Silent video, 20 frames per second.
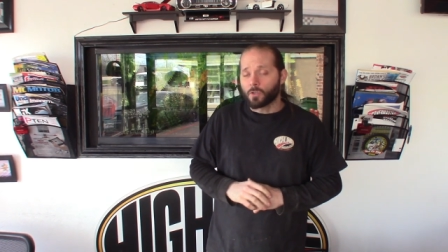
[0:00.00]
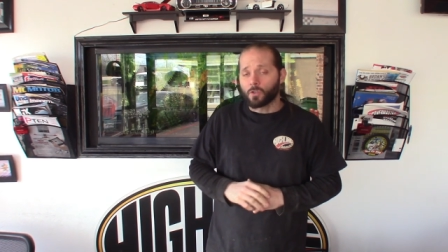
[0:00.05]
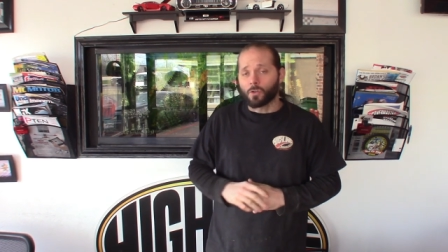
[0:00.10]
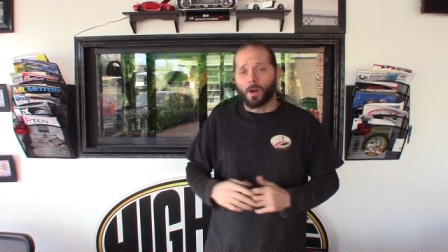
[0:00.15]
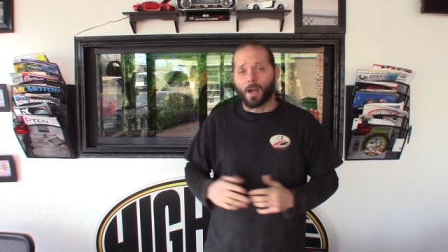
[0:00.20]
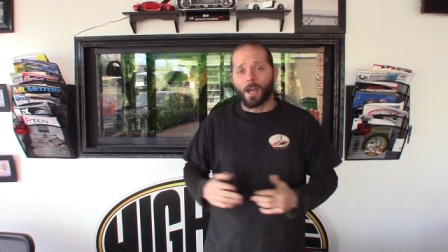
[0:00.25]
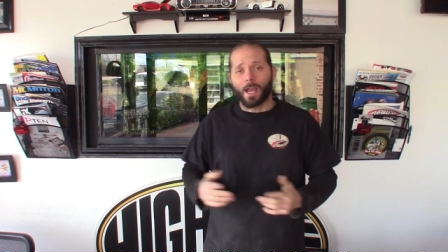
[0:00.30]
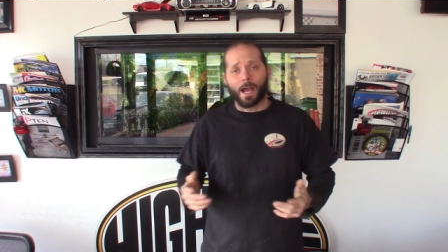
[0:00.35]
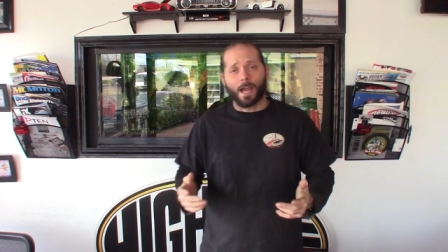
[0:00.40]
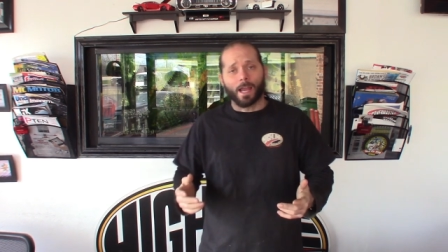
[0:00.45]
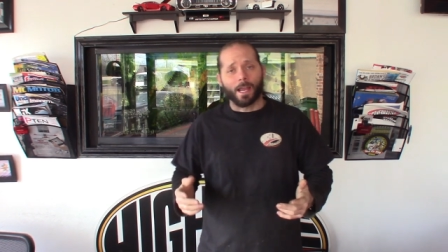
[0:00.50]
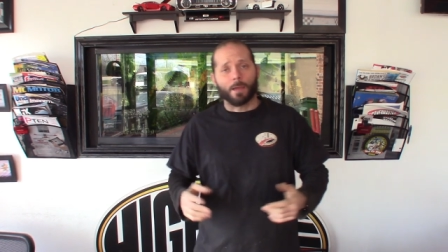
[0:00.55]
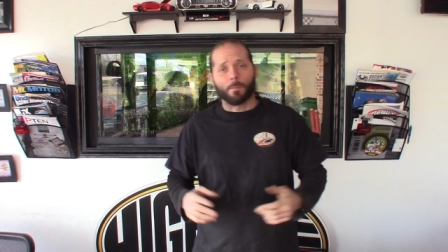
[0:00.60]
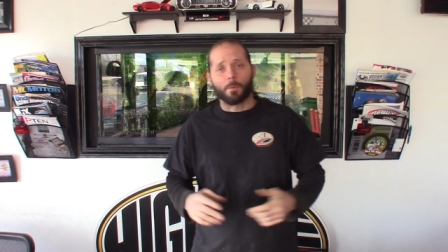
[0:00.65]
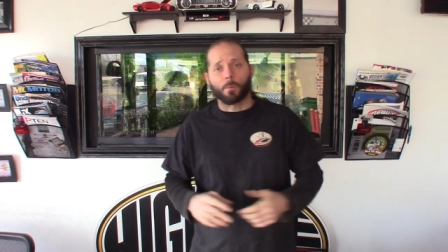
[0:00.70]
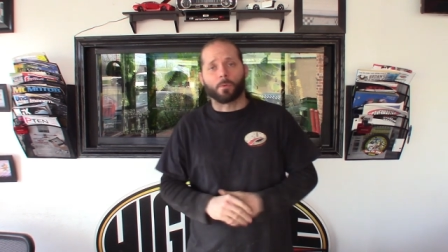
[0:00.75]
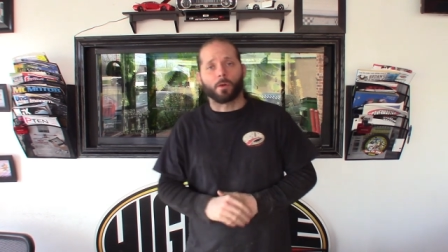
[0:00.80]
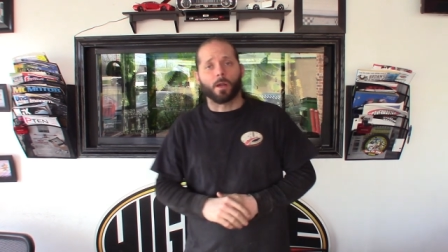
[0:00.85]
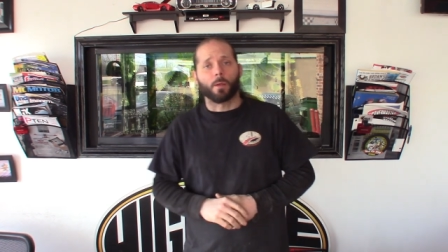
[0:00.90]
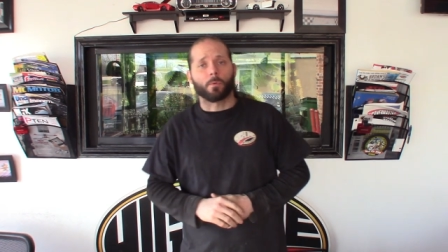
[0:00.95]
You know, I, I am
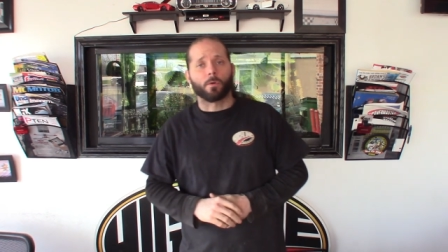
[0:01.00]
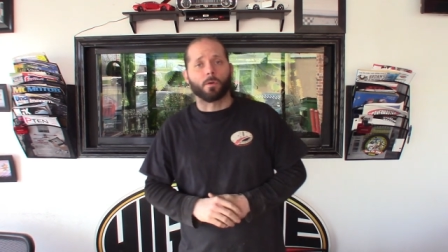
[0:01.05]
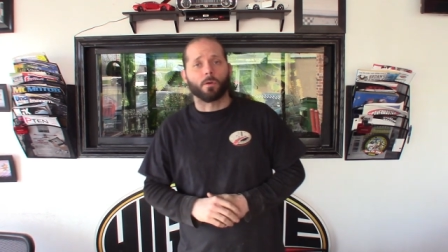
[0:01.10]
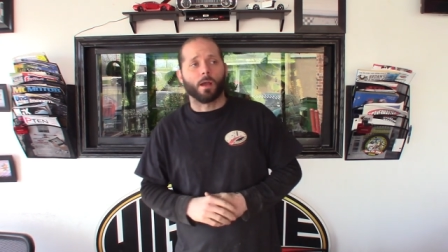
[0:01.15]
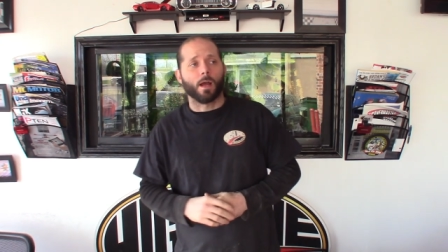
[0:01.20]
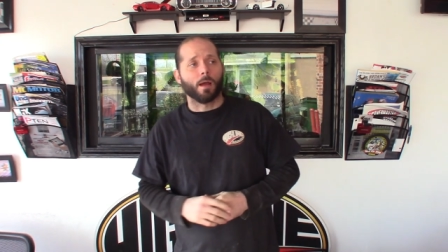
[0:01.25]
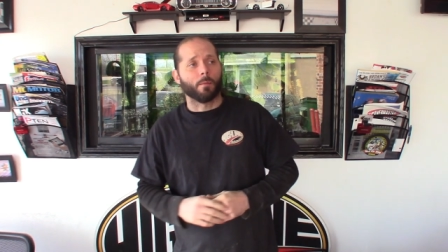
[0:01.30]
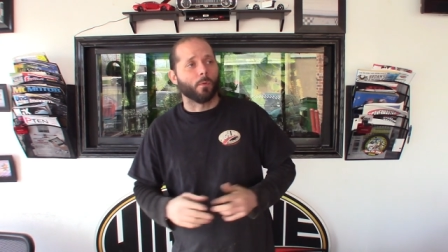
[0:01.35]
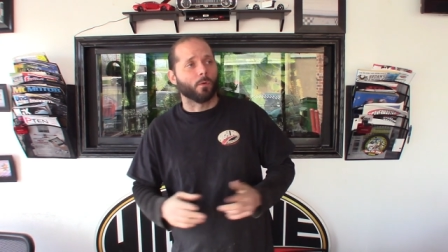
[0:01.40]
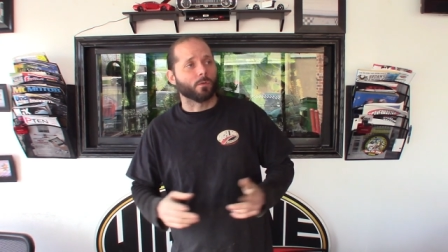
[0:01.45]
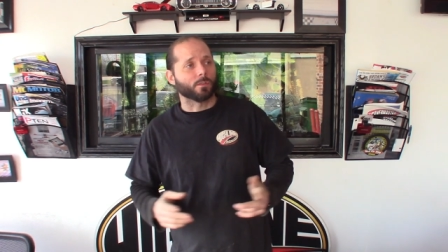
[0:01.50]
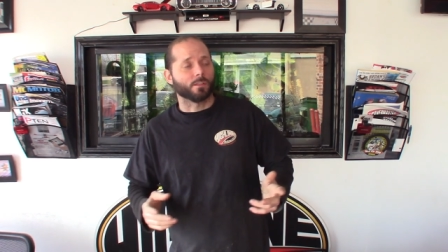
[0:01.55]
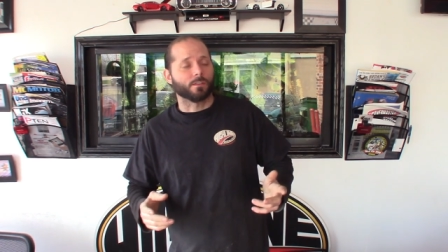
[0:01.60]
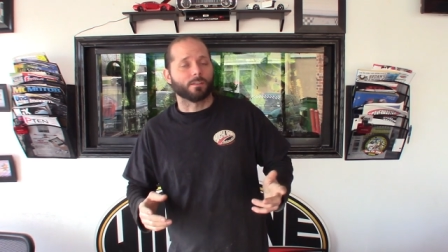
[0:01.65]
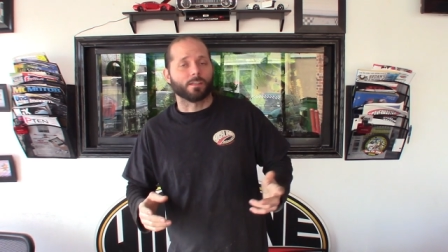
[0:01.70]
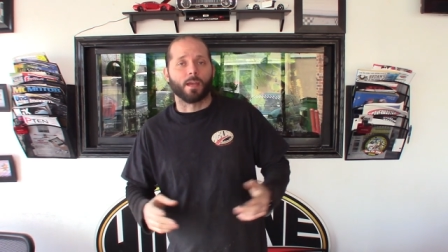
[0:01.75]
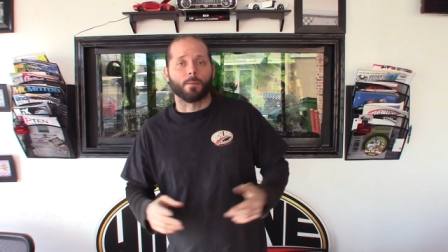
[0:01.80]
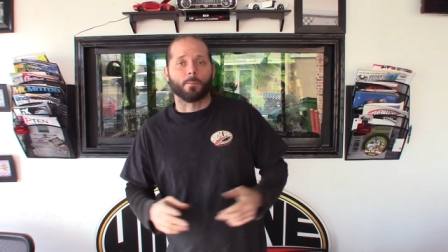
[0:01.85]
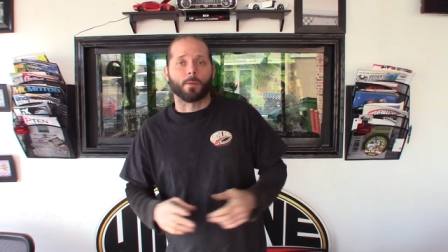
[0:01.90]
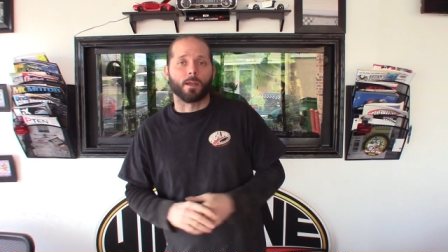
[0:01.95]
a prepper. I'm, most of
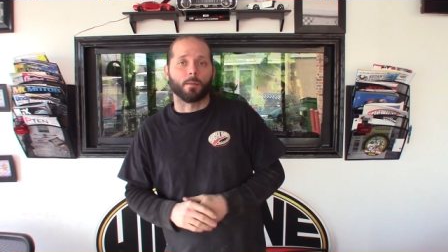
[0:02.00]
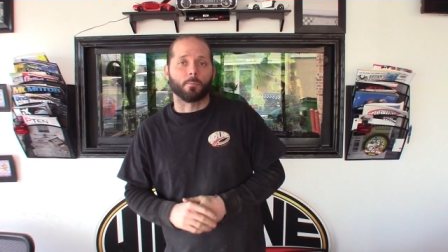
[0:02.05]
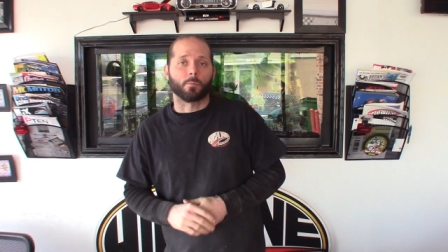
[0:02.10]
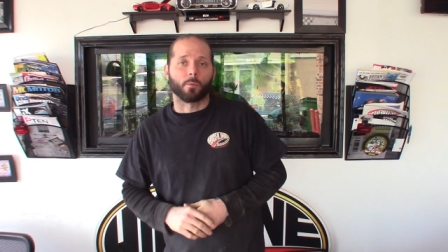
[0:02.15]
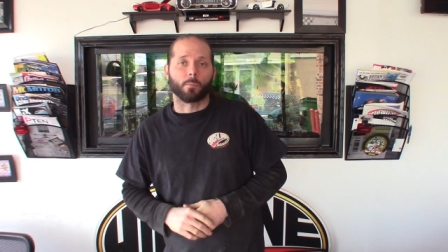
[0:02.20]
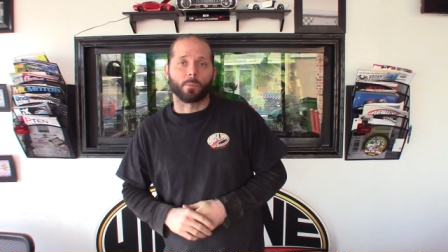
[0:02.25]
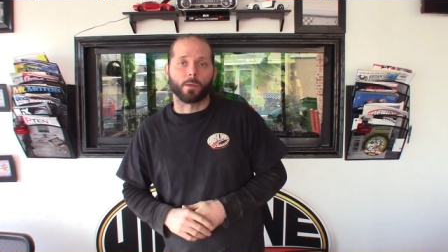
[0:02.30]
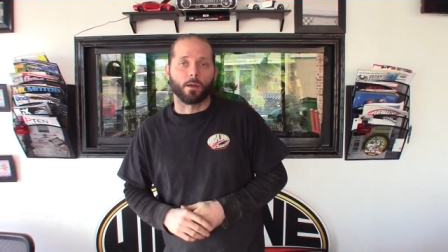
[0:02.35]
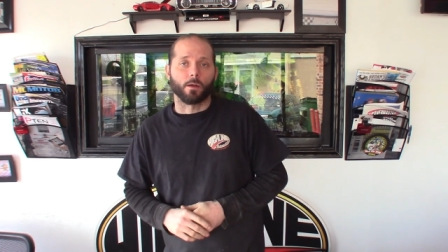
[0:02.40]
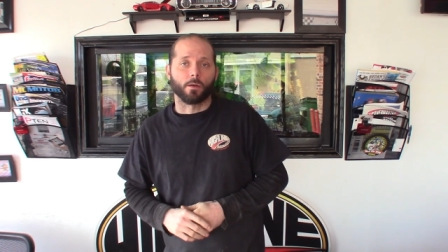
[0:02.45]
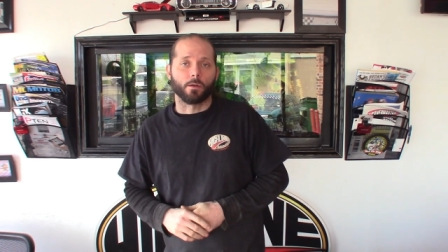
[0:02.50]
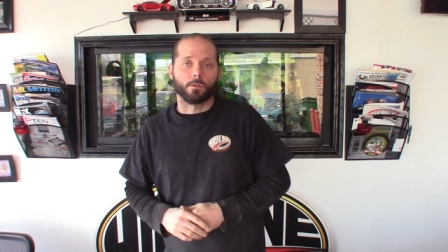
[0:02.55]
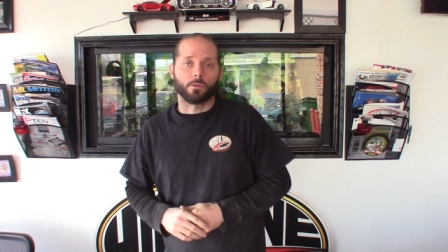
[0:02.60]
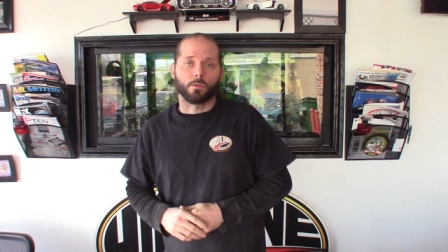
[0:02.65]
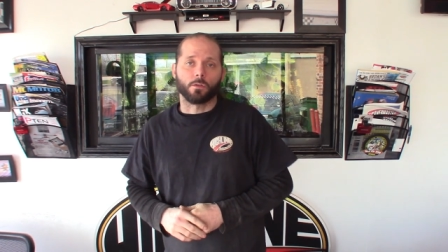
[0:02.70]
the time I am prepared.